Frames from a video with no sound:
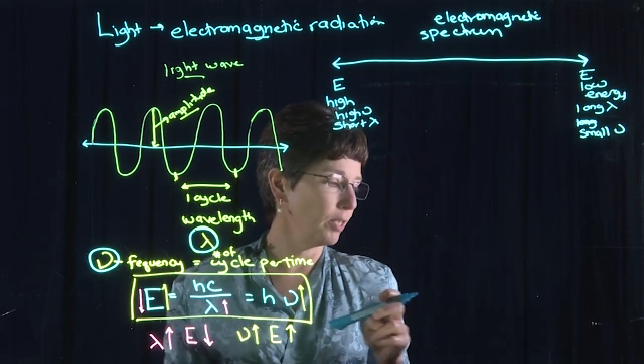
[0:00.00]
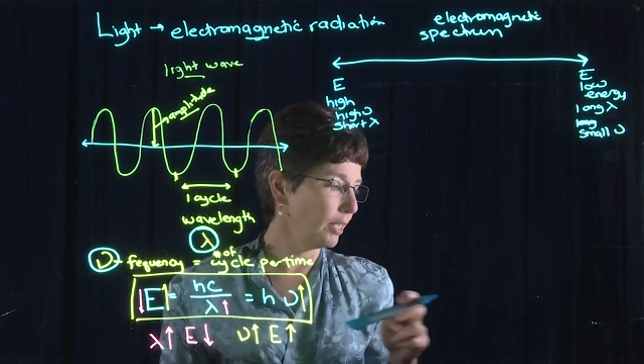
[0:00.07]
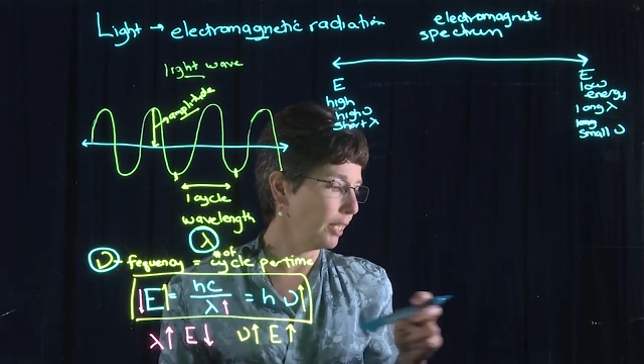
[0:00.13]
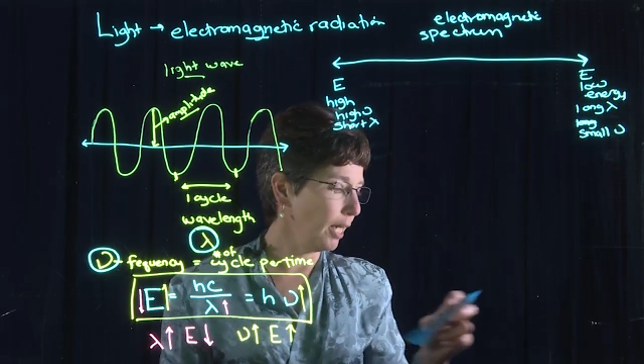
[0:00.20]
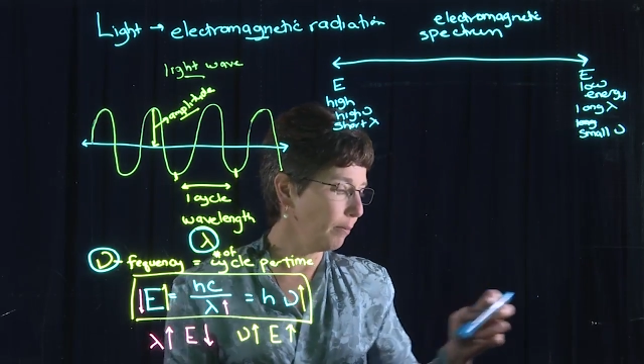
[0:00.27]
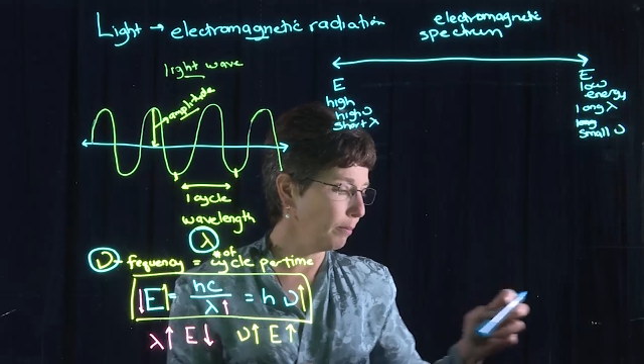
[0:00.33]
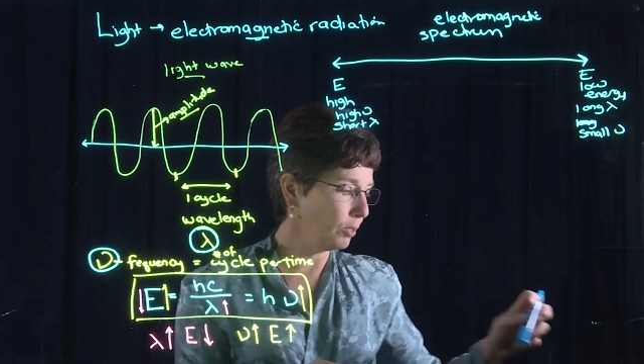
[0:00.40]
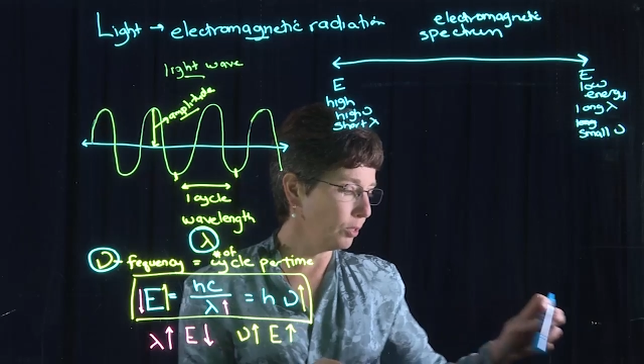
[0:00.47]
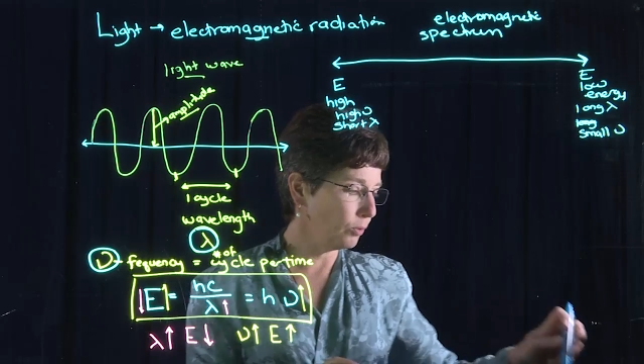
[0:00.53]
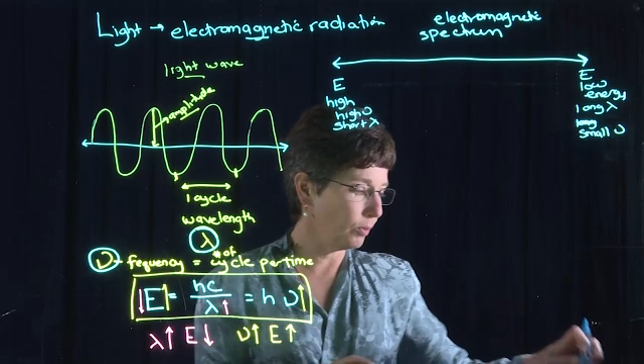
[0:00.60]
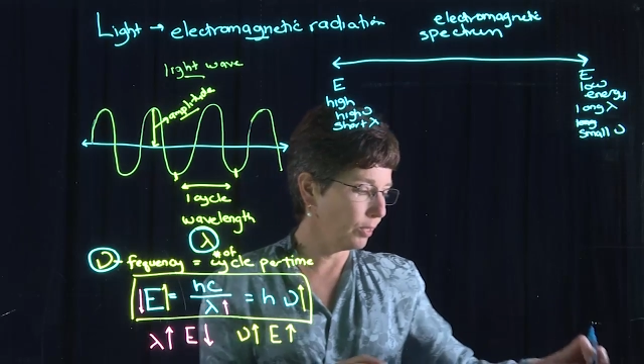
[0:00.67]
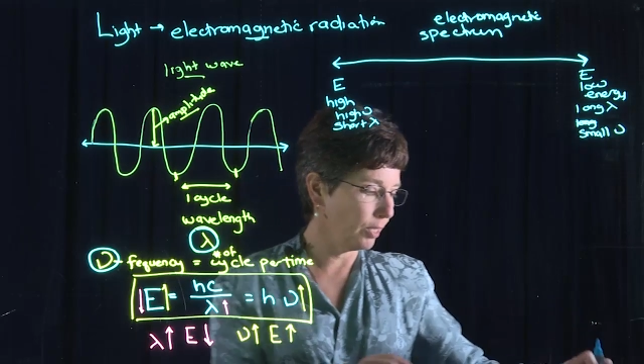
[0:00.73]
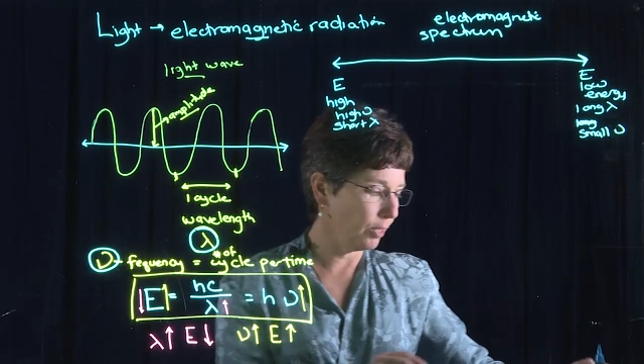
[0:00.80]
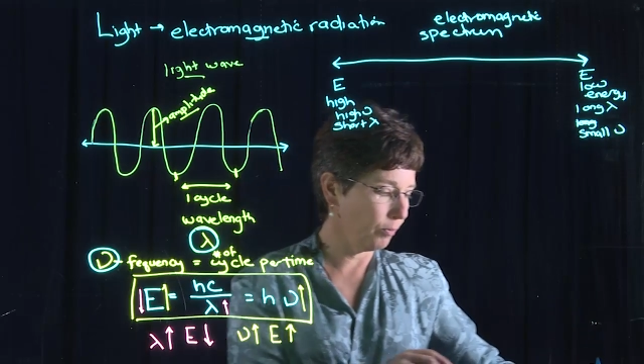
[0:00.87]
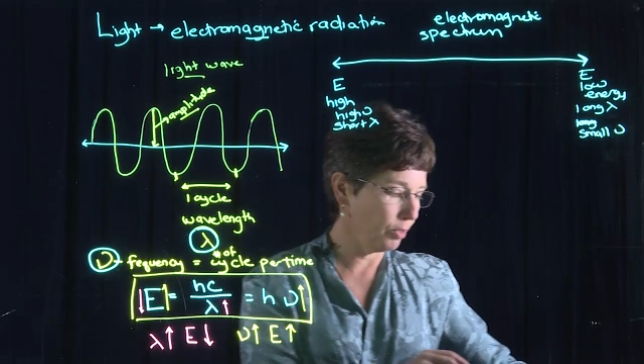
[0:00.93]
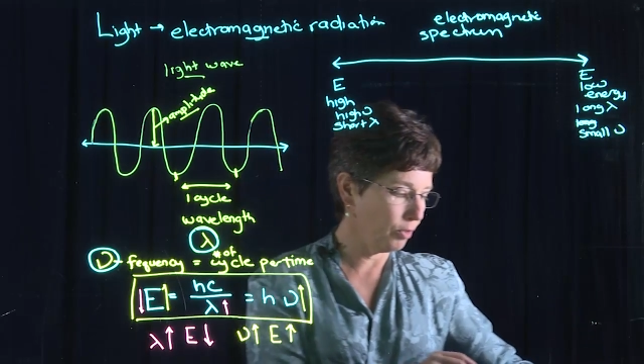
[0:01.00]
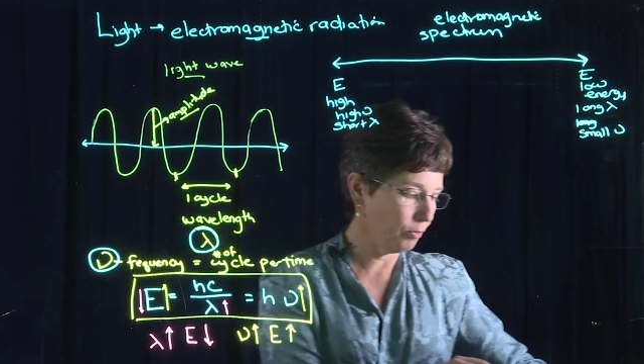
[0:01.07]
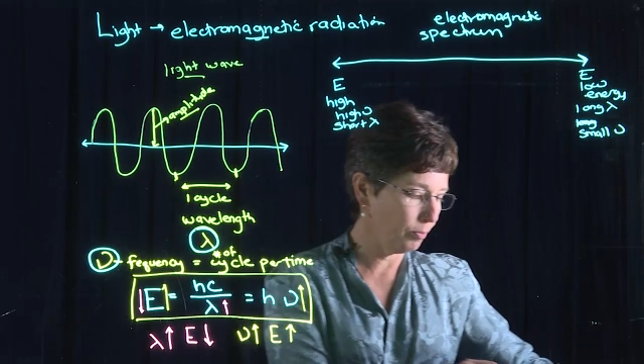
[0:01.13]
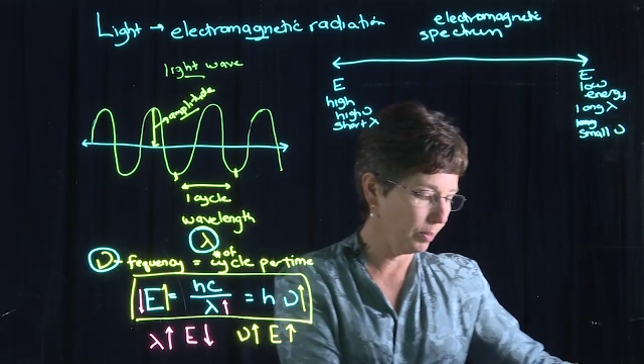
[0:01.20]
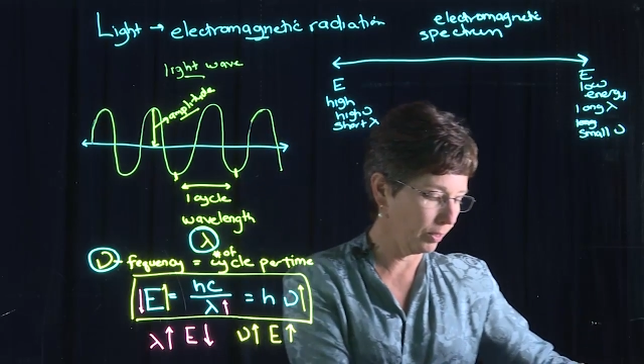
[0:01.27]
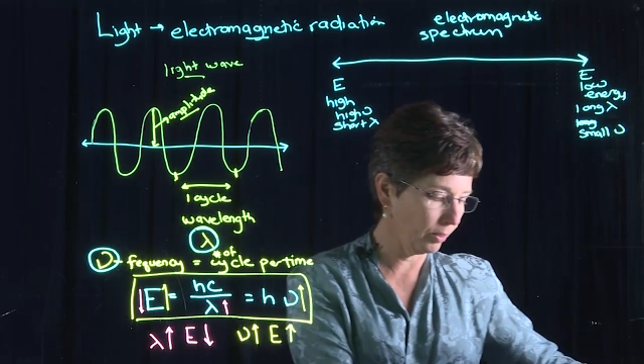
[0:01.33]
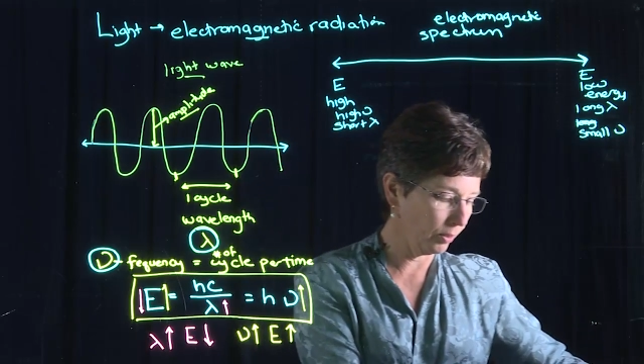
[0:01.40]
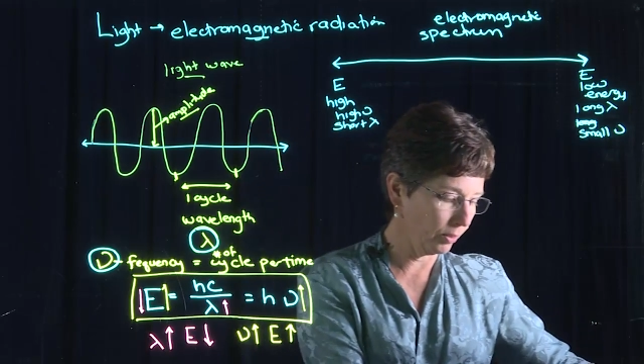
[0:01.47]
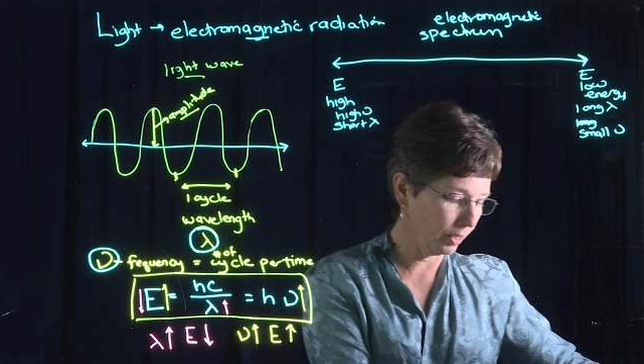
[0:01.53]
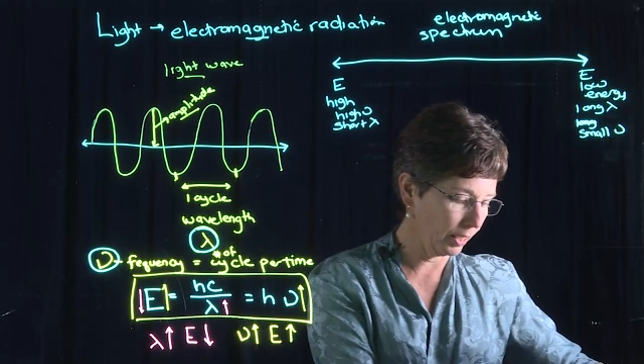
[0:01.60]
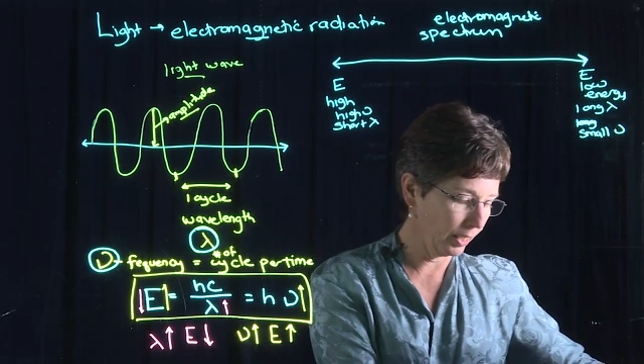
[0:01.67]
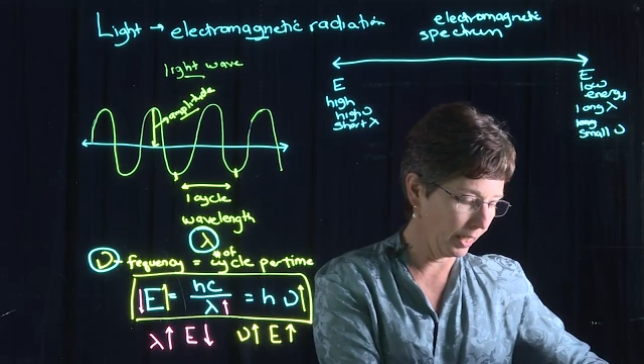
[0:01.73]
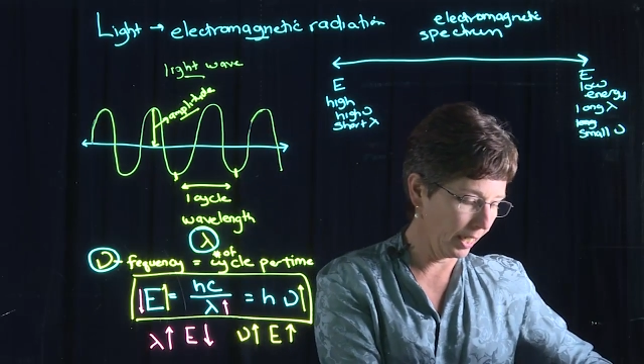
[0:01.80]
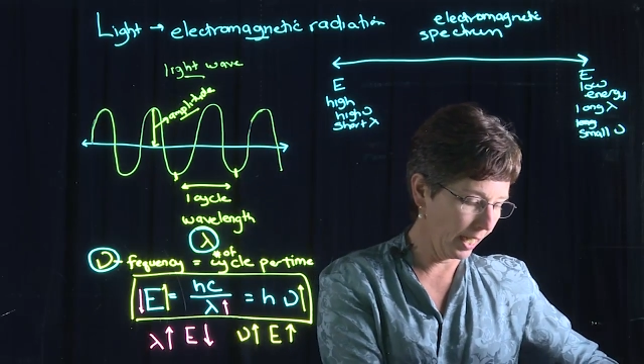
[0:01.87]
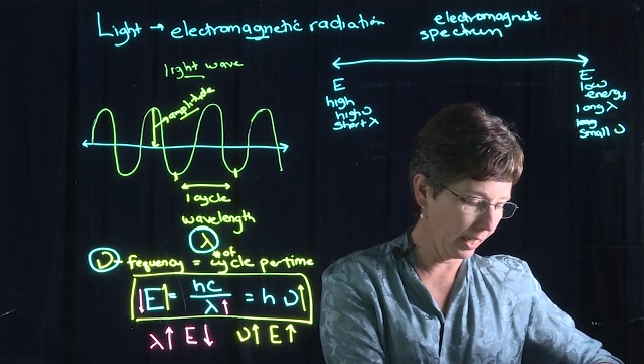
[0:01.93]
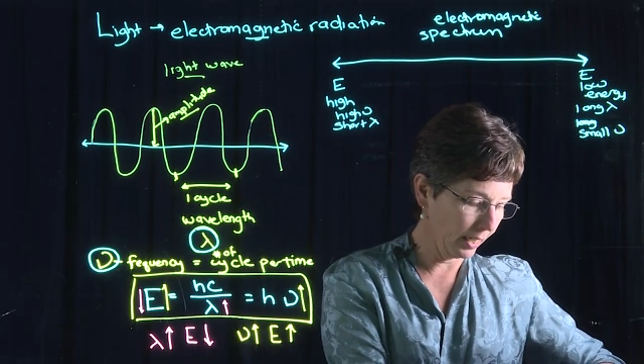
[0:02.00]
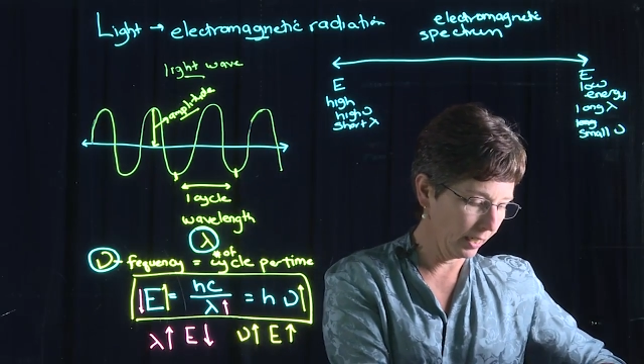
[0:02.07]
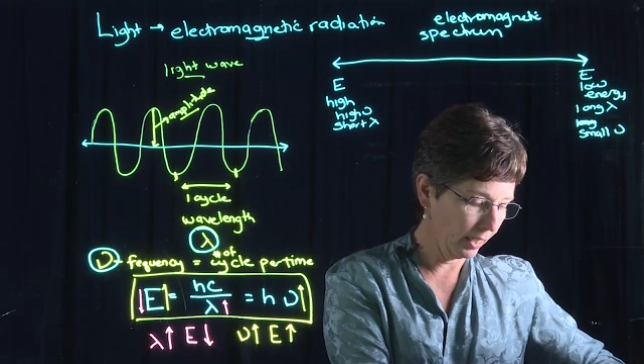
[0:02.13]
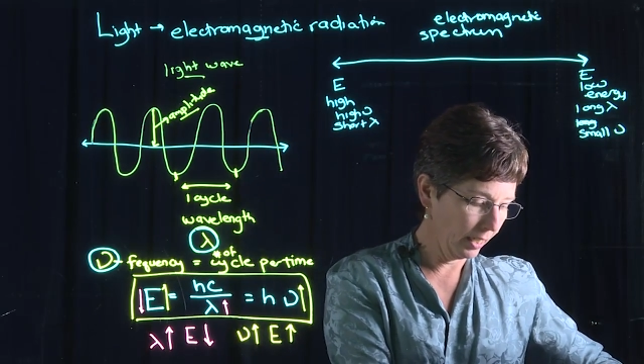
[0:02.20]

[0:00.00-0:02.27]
chemistry that we've been looking at,